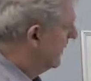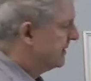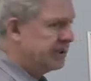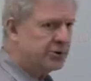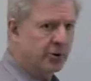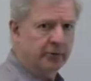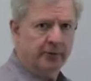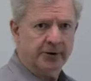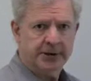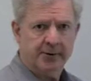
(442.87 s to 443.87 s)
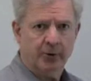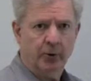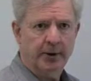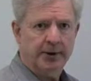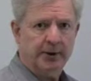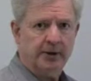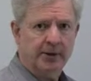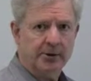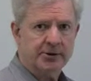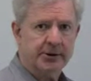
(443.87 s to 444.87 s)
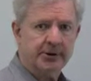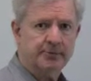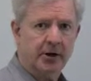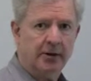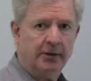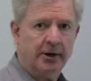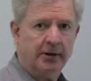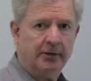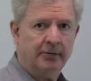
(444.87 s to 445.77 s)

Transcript: As I showed, for example, with the double-slit experiment,